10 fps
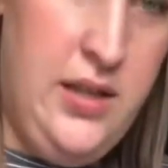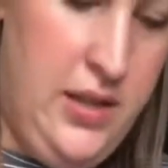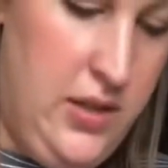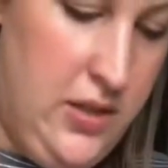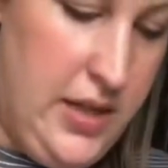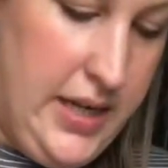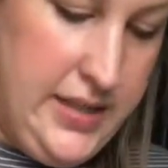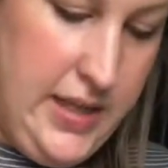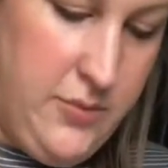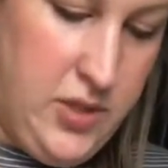You can kind of
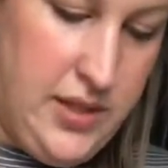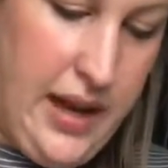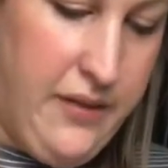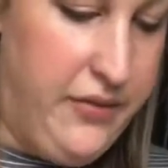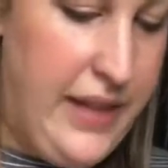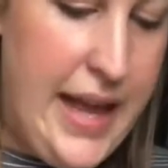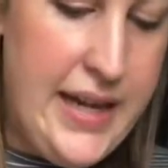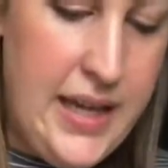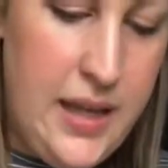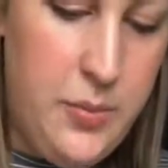see I'm just kind of
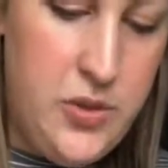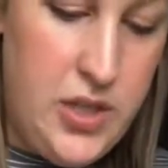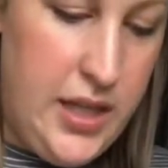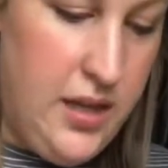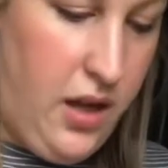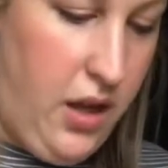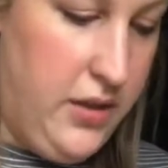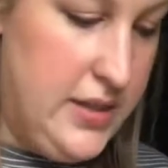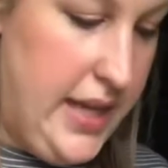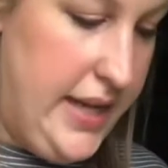flattening it, pushing it into all the
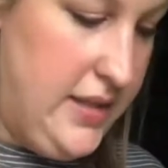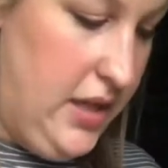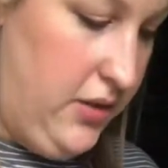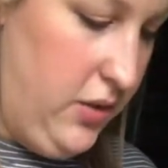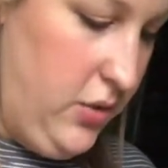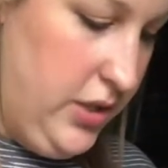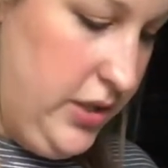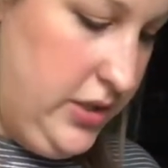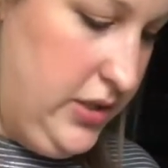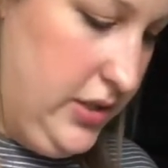sides and all the
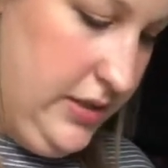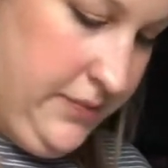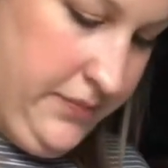corners.